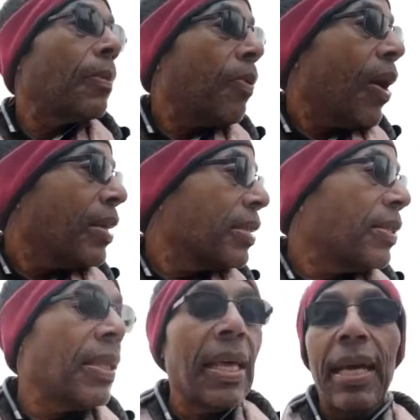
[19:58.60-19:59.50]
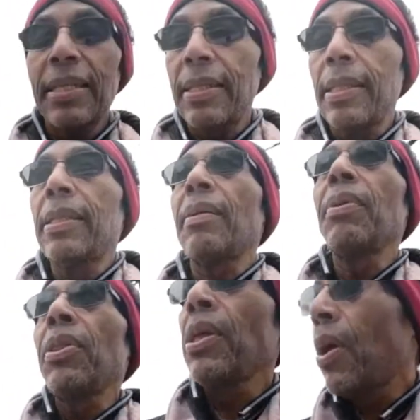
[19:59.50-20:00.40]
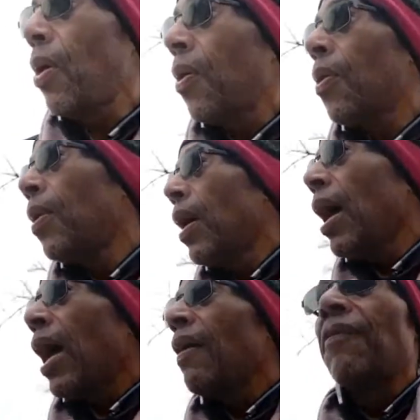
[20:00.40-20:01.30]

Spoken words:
the process, the S, the W, the O, and